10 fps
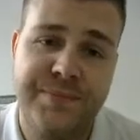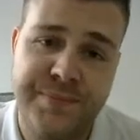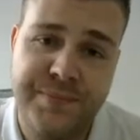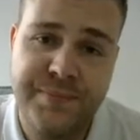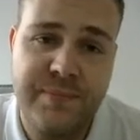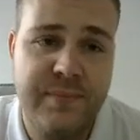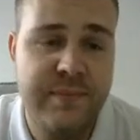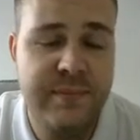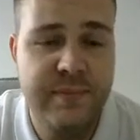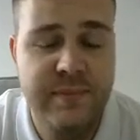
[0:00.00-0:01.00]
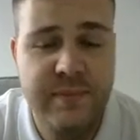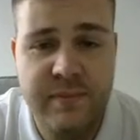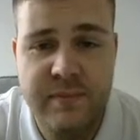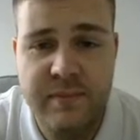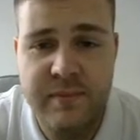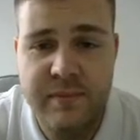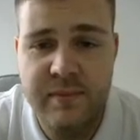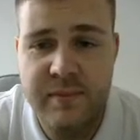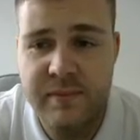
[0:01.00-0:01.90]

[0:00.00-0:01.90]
(silence)